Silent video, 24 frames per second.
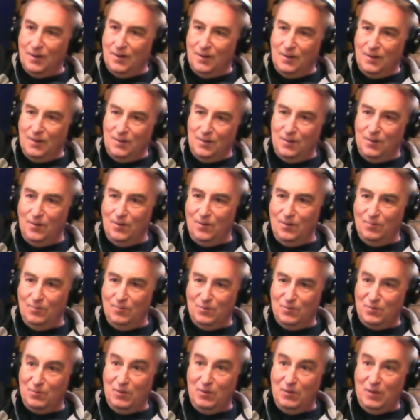you know, it
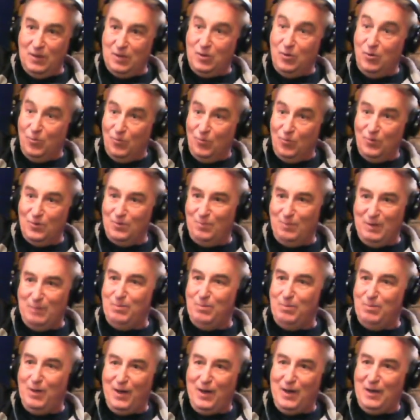was really cool to be
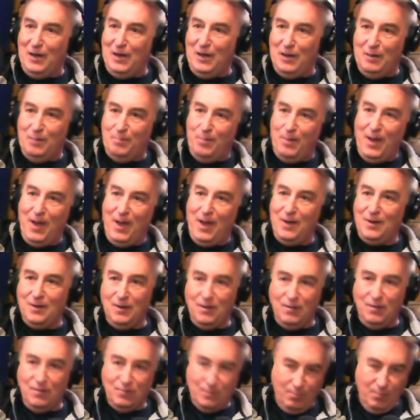playing in a band,
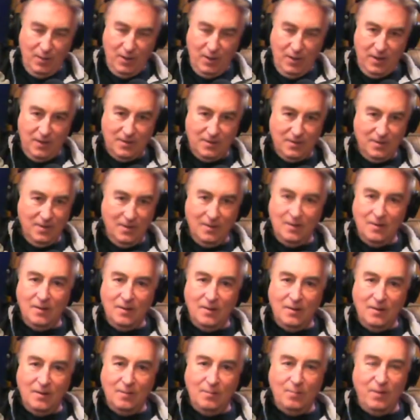and I was playing
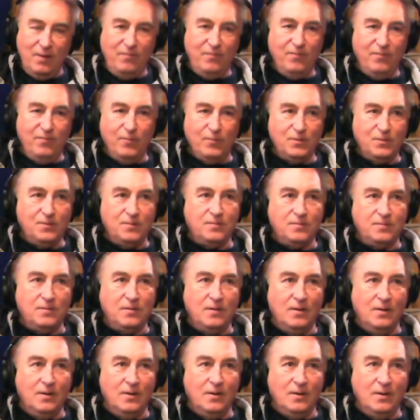my first
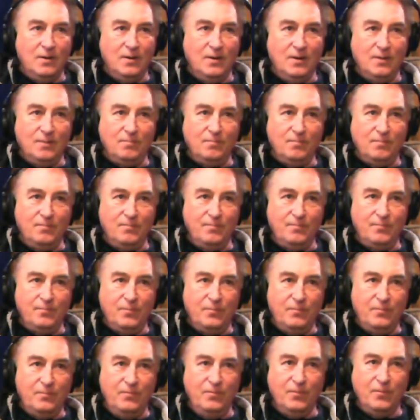uh,
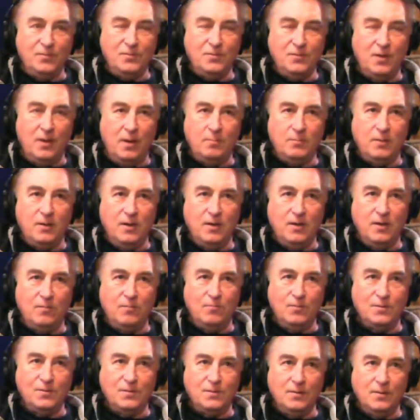full-time gig
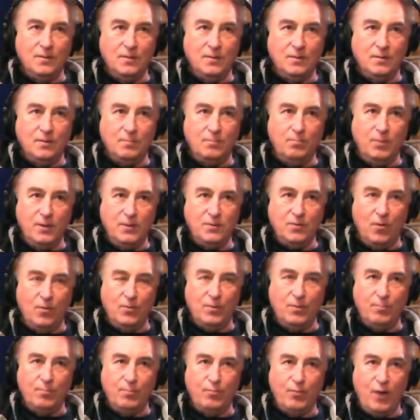was uh, a place
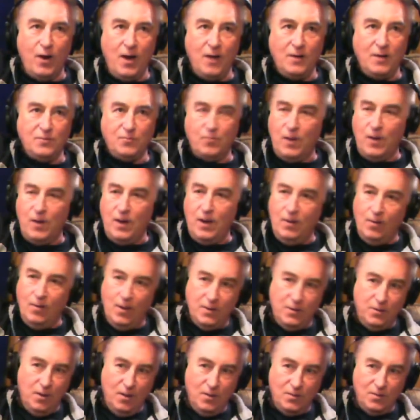called the Brass Rail
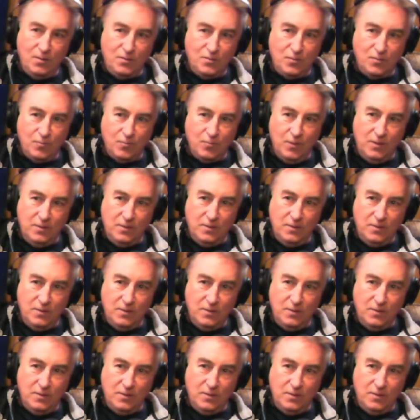on Yonge Street.